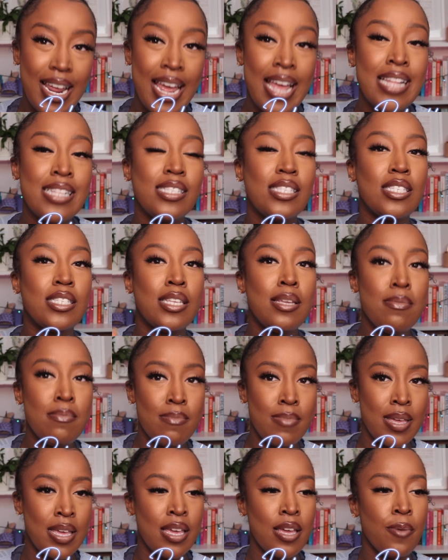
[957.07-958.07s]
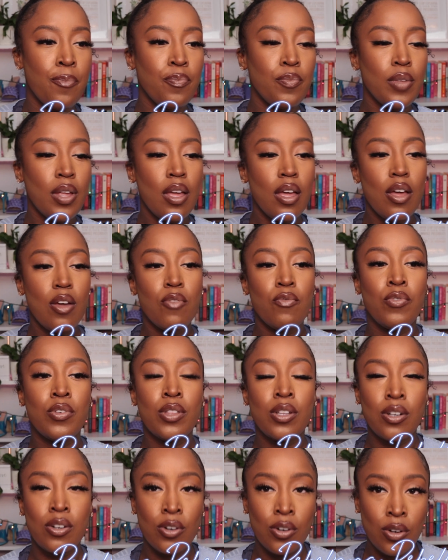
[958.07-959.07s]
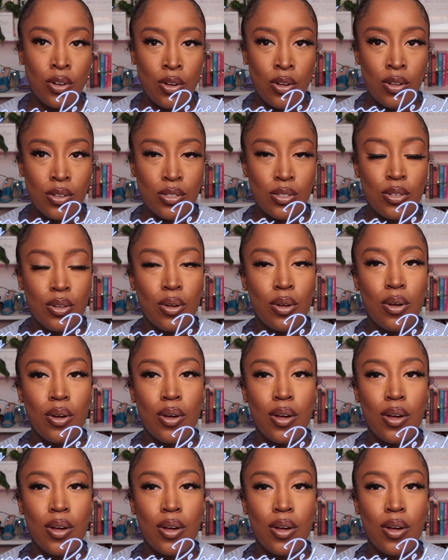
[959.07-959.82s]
It's, to me, for the girls